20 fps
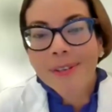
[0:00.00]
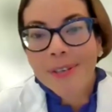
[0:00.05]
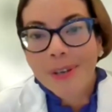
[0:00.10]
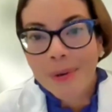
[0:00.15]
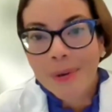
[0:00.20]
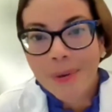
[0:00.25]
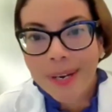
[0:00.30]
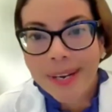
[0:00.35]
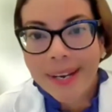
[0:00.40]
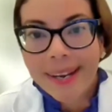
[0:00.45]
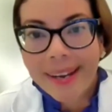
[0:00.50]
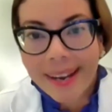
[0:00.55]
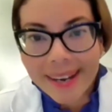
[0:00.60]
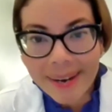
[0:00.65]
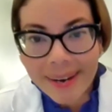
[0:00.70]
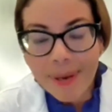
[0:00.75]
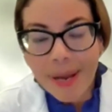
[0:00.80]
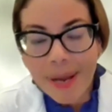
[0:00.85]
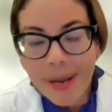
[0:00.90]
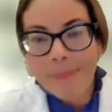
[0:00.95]
you, Tony, and
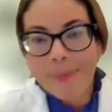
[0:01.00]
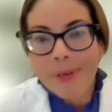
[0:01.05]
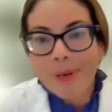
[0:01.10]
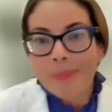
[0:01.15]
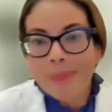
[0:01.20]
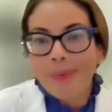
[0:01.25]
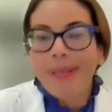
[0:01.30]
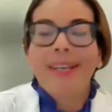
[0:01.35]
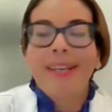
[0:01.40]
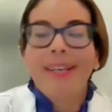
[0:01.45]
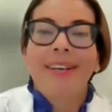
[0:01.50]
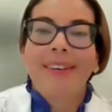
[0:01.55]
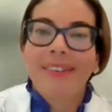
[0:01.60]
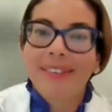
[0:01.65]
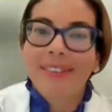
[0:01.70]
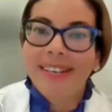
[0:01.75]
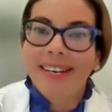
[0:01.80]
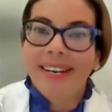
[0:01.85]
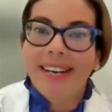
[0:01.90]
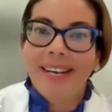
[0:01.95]
I'm happy to be here
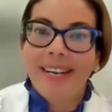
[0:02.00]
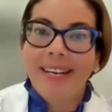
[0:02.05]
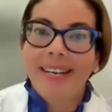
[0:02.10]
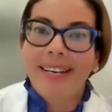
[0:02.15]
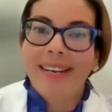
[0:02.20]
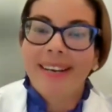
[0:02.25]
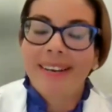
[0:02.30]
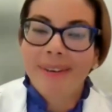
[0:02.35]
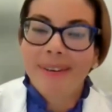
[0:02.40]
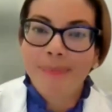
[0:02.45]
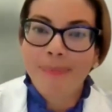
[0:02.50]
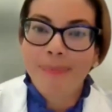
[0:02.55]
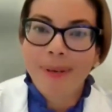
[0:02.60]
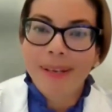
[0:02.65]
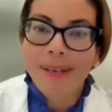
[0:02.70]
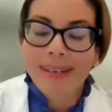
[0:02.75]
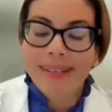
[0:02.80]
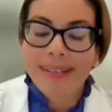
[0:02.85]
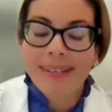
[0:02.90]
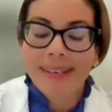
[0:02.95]
today.
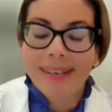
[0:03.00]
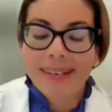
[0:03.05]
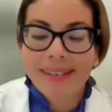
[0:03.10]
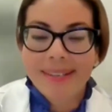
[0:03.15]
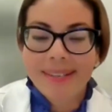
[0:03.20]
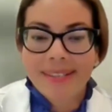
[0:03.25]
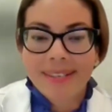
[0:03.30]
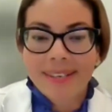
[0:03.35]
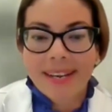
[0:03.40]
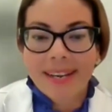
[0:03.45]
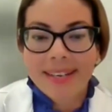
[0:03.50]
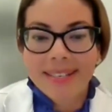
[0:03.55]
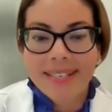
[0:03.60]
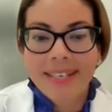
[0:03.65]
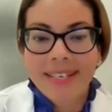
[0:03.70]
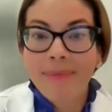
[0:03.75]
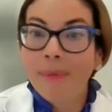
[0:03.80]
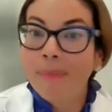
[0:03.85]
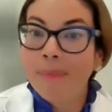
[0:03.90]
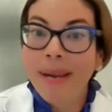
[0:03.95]
And I
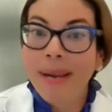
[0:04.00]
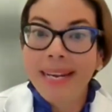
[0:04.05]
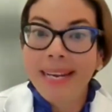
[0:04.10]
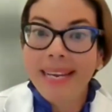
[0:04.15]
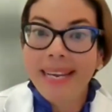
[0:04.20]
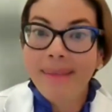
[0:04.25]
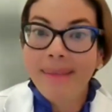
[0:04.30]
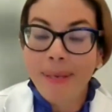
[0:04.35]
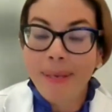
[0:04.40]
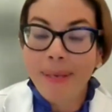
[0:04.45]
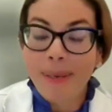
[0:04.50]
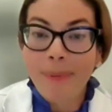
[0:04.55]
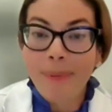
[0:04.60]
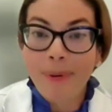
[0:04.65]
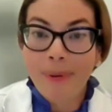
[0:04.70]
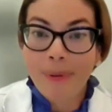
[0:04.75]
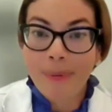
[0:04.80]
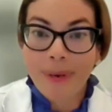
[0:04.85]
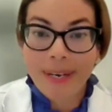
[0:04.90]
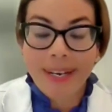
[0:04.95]
see many people
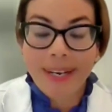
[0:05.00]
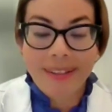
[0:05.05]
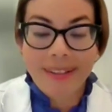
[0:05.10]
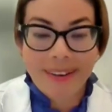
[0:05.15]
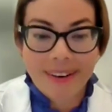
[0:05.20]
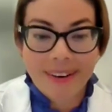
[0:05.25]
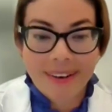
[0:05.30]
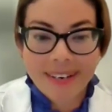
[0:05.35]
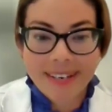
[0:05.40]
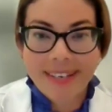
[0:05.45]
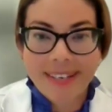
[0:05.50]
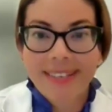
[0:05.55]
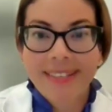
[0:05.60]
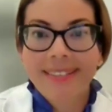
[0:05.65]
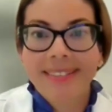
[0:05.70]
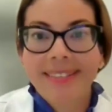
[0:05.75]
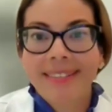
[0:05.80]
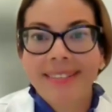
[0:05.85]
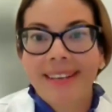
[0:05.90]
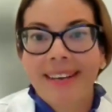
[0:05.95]
already in the
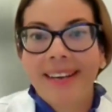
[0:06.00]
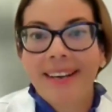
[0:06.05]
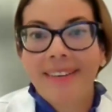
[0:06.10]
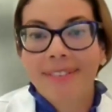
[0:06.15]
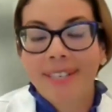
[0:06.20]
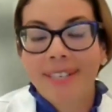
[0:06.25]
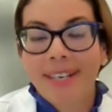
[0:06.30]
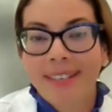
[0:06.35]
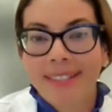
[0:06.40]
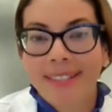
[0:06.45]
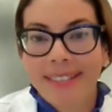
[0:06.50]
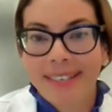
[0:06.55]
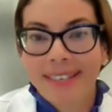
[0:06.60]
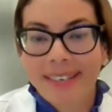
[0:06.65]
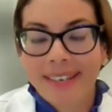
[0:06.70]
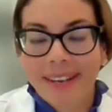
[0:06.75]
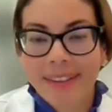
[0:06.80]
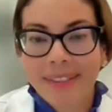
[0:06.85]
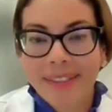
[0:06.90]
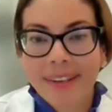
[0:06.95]
audience that have signed in.
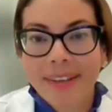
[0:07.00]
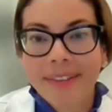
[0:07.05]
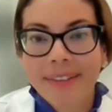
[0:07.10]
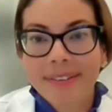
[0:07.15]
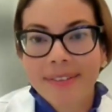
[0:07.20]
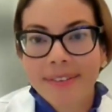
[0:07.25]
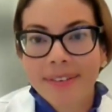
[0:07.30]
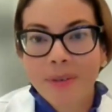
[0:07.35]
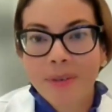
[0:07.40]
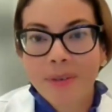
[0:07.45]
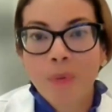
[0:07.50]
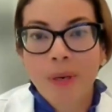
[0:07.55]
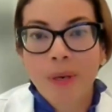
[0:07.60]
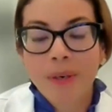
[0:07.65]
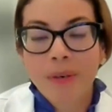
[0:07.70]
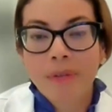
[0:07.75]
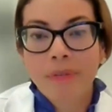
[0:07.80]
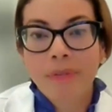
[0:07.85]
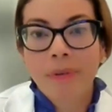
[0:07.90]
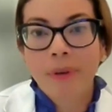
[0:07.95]
I think this is a
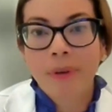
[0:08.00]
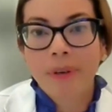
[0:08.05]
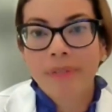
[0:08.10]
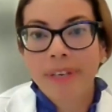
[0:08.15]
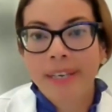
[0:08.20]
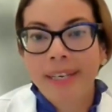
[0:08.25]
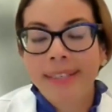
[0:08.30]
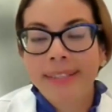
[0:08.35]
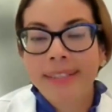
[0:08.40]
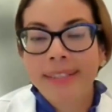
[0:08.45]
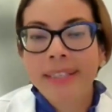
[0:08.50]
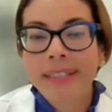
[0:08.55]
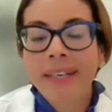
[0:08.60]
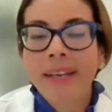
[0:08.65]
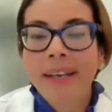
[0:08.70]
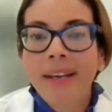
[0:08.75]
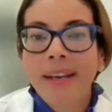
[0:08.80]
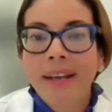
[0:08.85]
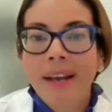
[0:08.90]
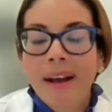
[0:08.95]
wonderful event.
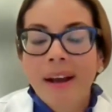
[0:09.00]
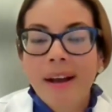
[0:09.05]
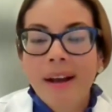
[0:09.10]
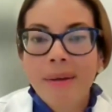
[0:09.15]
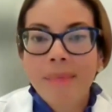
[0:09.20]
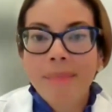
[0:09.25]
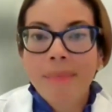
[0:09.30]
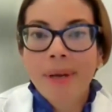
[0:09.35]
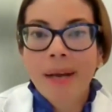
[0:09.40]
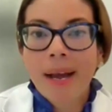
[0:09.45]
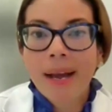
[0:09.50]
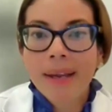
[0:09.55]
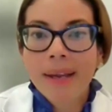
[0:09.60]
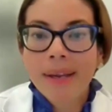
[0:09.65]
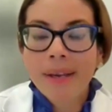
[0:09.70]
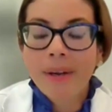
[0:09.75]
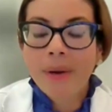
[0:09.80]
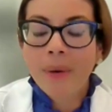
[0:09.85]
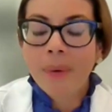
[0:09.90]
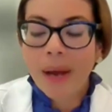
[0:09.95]

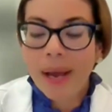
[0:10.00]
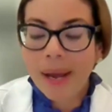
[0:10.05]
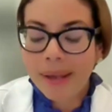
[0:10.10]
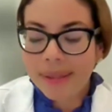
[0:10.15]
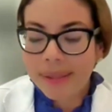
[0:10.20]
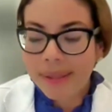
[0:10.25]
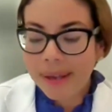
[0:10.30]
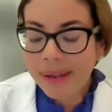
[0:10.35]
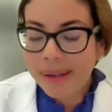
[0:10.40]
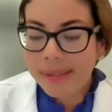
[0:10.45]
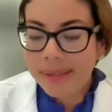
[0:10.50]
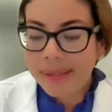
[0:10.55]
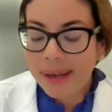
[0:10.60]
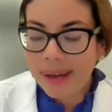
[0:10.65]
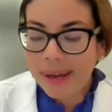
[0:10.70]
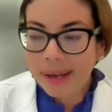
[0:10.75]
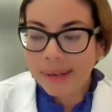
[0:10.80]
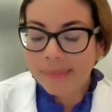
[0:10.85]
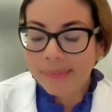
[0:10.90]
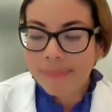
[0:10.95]
I think
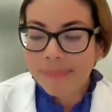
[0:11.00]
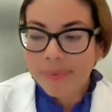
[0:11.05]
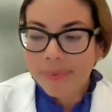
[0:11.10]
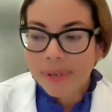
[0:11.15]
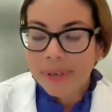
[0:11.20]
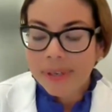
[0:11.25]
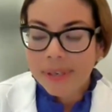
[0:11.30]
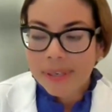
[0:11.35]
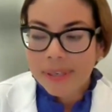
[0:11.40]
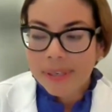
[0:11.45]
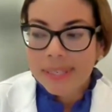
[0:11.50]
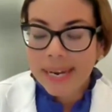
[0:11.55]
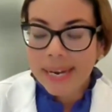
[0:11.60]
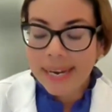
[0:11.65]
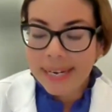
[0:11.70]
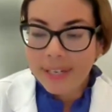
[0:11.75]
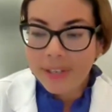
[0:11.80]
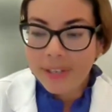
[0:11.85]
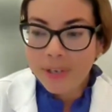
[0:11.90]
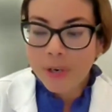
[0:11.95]
that to
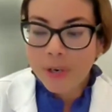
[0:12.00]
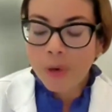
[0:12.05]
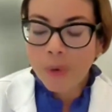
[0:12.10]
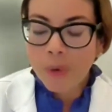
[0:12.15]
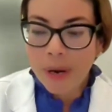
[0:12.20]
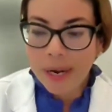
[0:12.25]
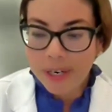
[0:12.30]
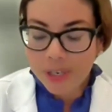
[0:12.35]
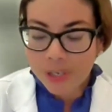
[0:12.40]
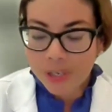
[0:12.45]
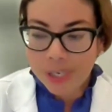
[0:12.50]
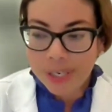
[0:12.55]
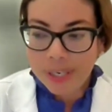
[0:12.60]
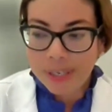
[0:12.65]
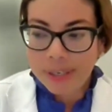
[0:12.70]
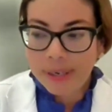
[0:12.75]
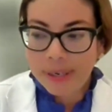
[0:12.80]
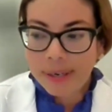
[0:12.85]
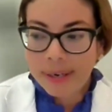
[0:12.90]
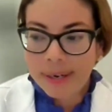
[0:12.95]
answer your
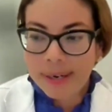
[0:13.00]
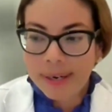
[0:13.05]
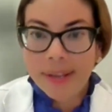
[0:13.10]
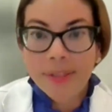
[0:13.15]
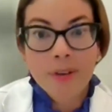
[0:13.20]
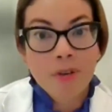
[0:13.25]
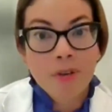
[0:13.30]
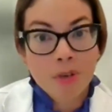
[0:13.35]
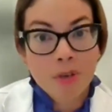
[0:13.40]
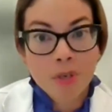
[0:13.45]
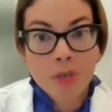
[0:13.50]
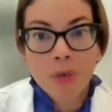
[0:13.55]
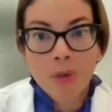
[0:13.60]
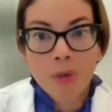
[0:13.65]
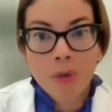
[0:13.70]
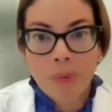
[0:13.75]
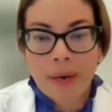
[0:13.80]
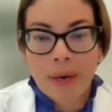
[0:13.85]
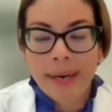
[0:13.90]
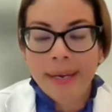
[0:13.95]
question, and there's
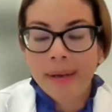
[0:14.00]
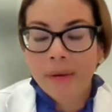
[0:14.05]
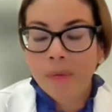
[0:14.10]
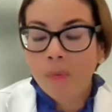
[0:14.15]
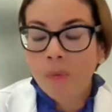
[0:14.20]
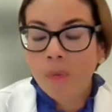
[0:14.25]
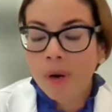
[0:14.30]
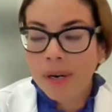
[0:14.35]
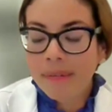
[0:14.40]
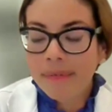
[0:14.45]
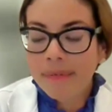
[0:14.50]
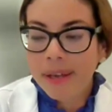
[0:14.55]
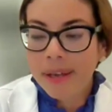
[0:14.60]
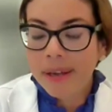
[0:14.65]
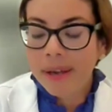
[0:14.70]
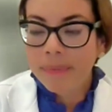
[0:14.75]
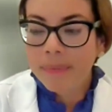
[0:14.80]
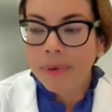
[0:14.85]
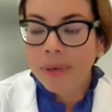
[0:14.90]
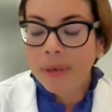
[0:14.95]
two, right? One of
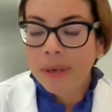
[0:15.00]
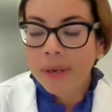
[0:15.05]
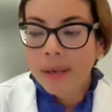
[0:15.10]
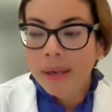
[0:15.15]
them